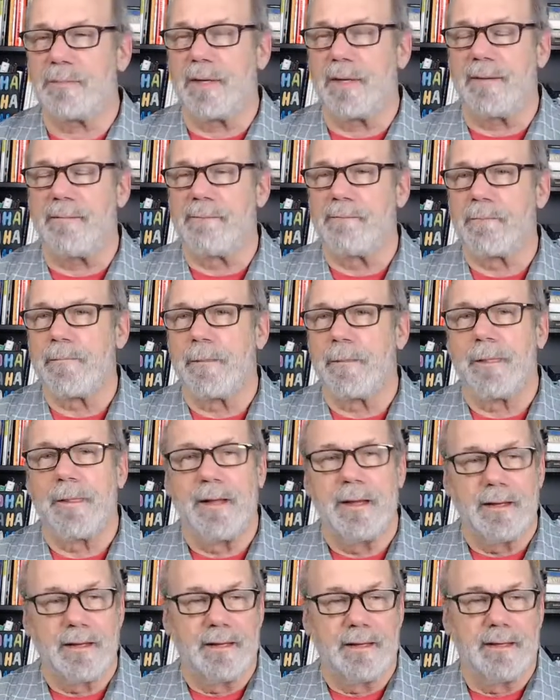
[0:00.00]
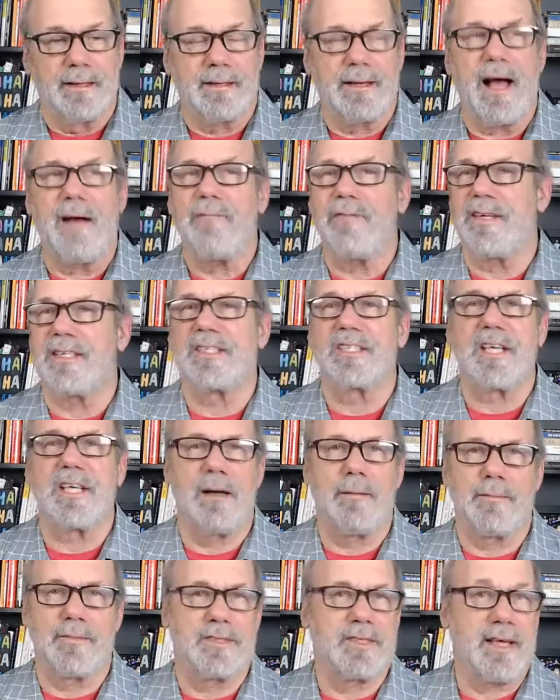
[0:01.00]
But confidence
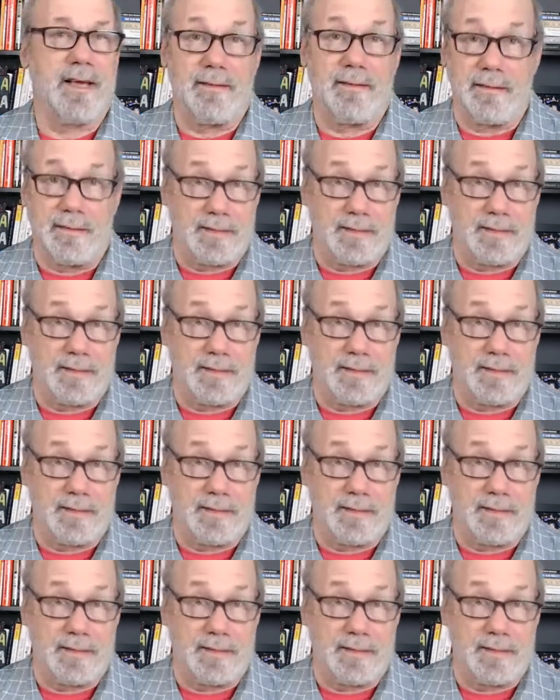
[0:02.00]
comes uh,